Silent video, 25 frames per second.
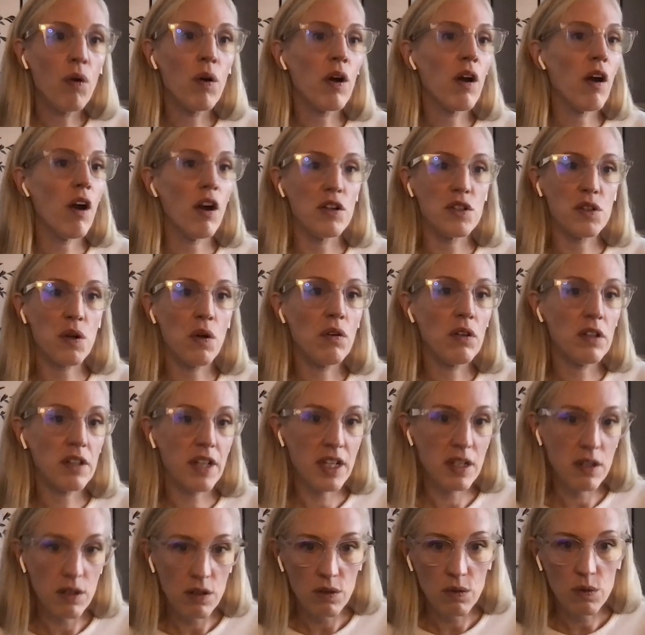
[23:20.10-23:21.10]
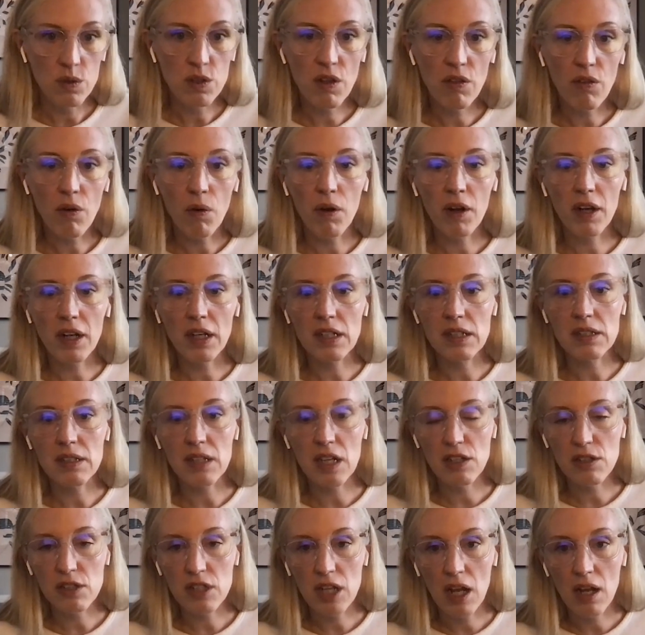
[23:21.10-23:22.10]
or are totally new to the
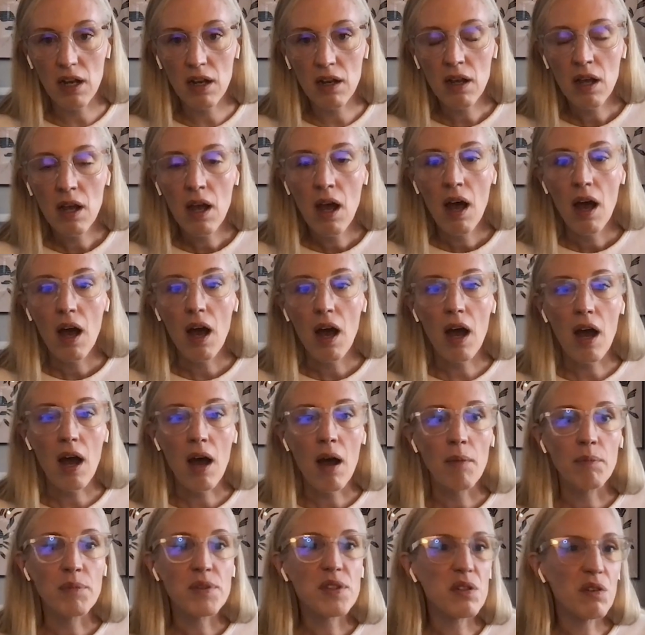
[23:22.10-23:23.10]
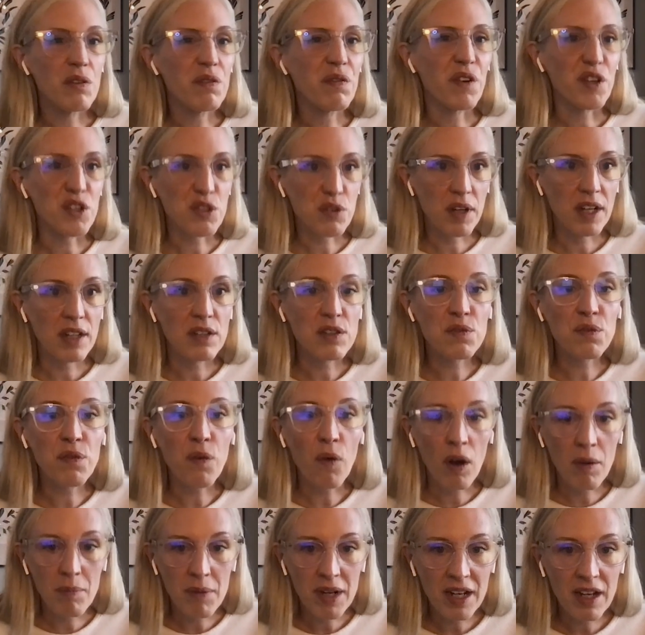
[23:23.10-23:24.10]
organization. So for
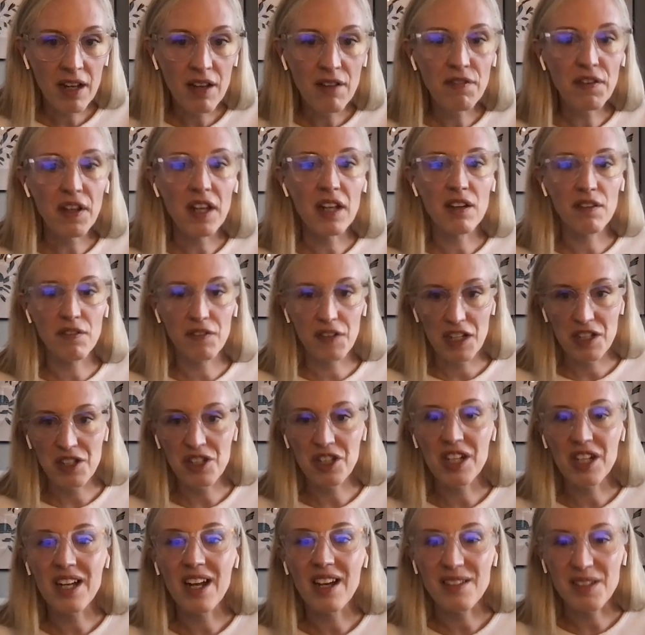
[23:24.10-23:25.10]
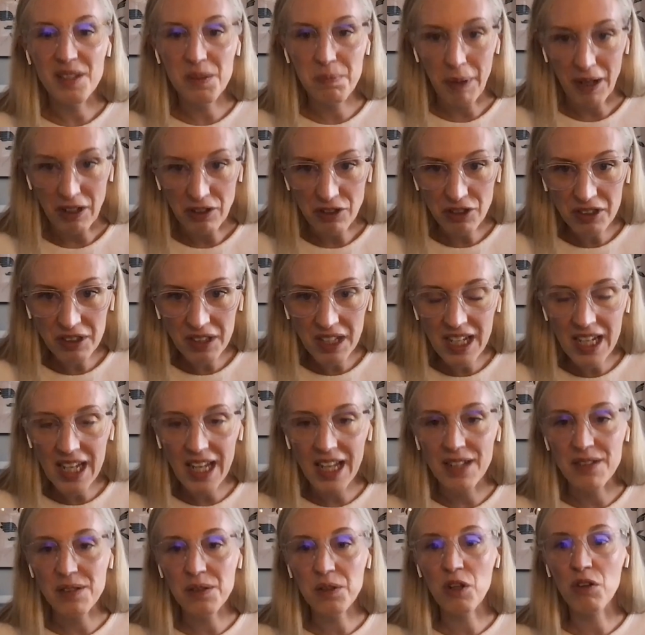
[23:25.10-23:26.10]
transformative innovation
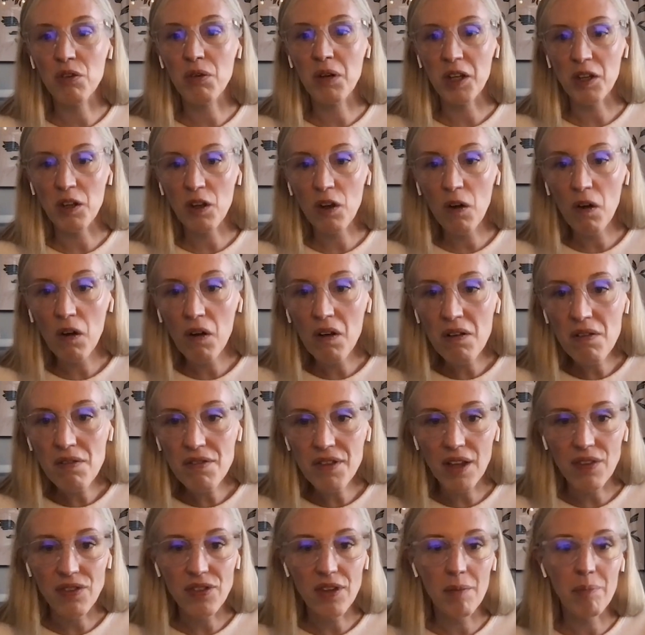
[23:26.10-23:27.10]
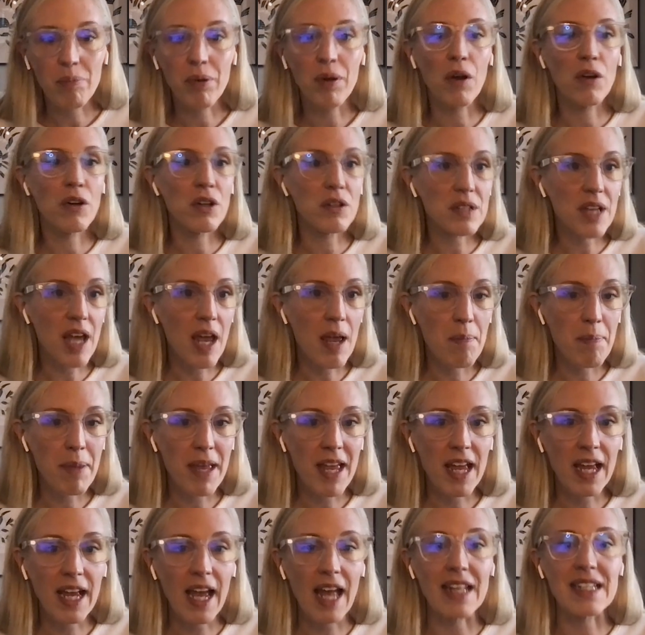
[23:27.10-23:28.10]
especially, it's critical that the
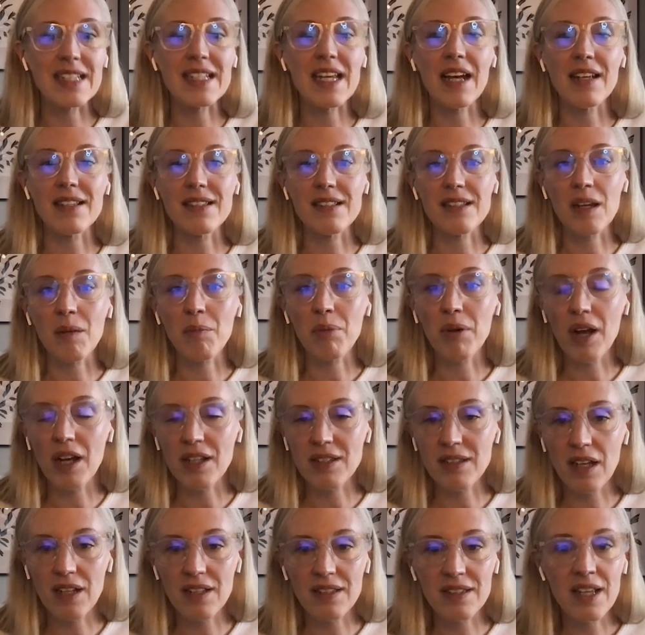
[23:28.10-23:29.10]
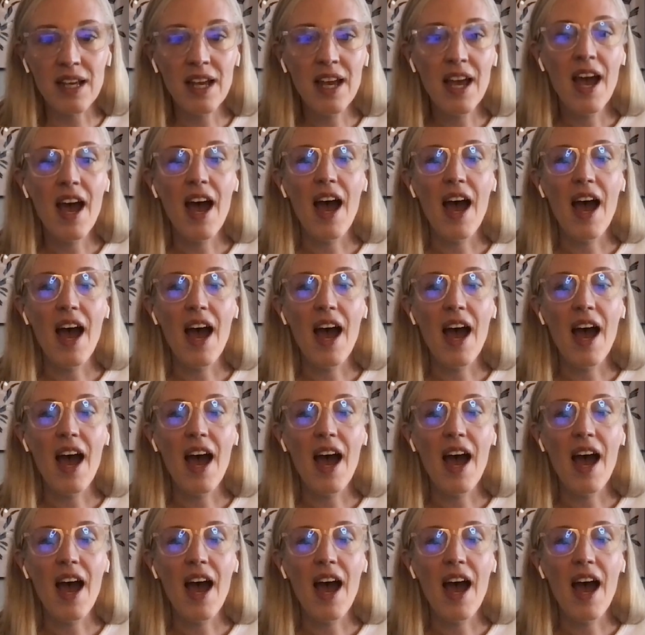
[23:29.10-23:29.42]
prototyping and testing process